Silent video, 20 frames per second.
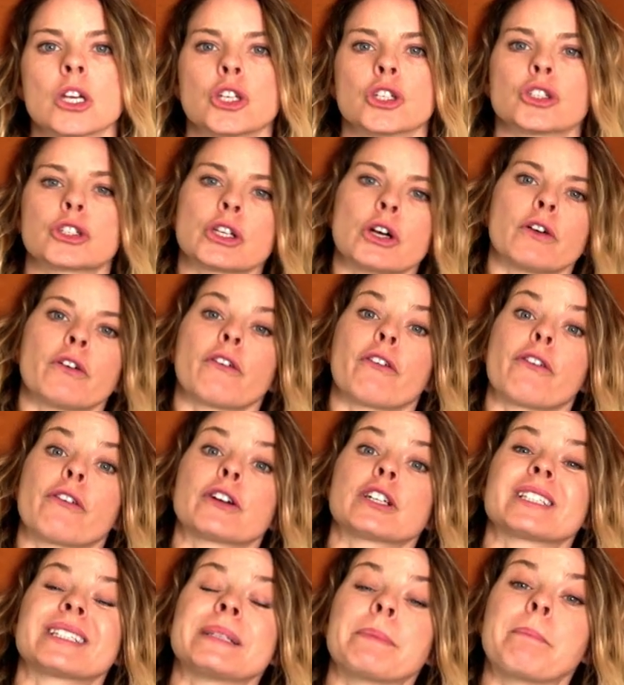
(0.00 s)
So
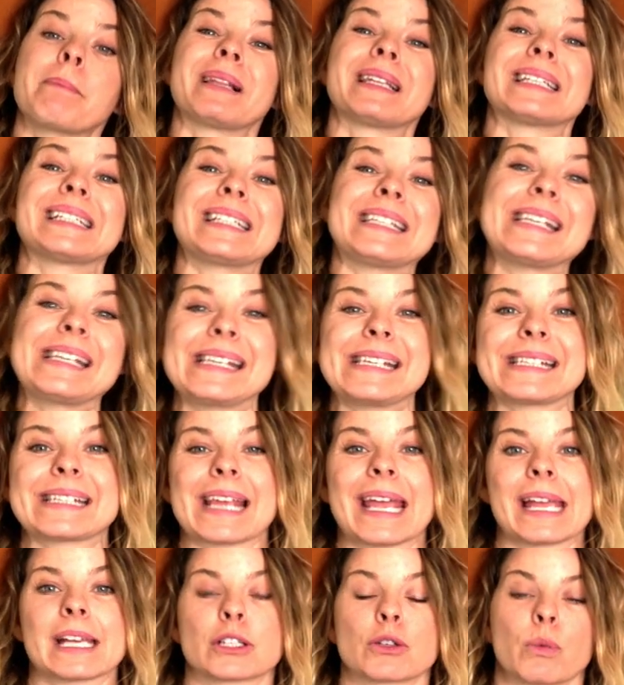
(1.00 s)
for simplicity's
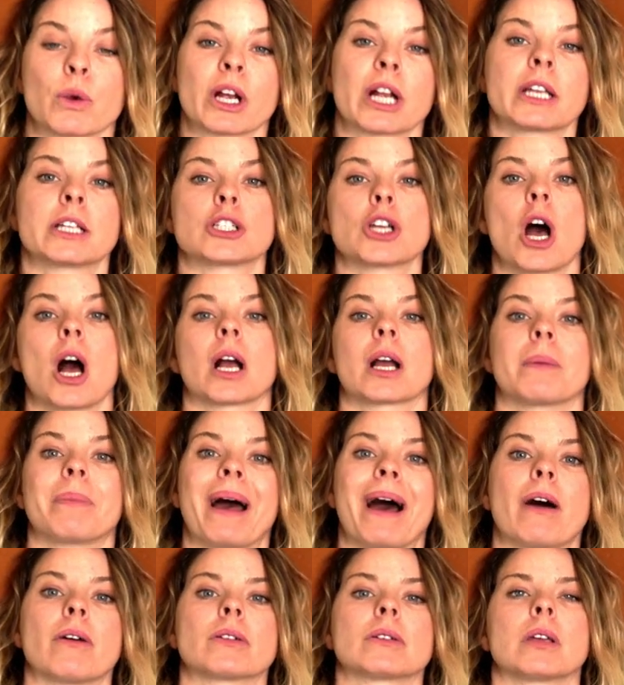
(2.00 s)
sakes, we're going to talk
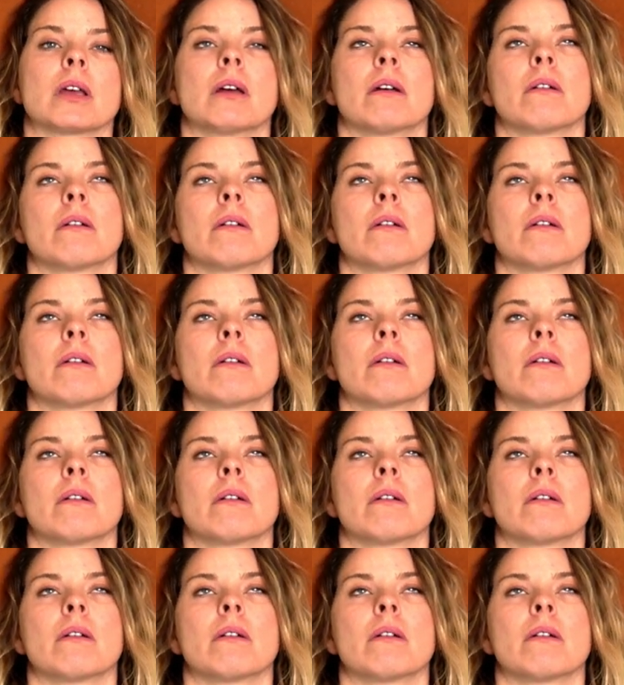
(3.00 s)
about